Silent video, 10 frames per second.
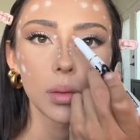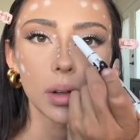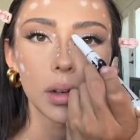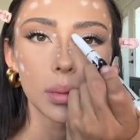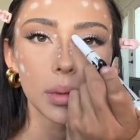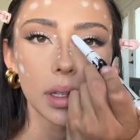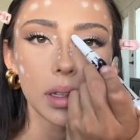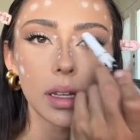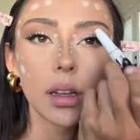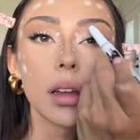we're gonna
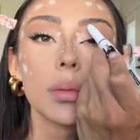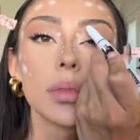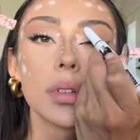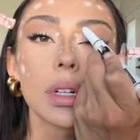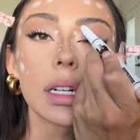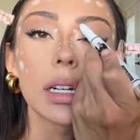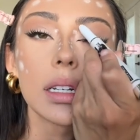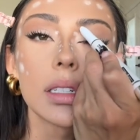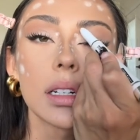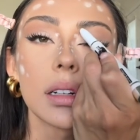bring that up to our
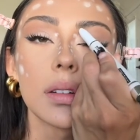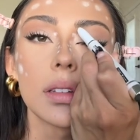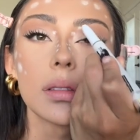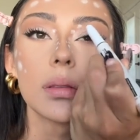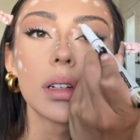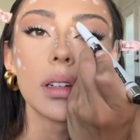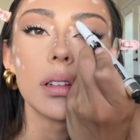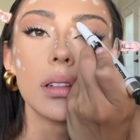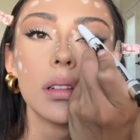eyeshadow as well.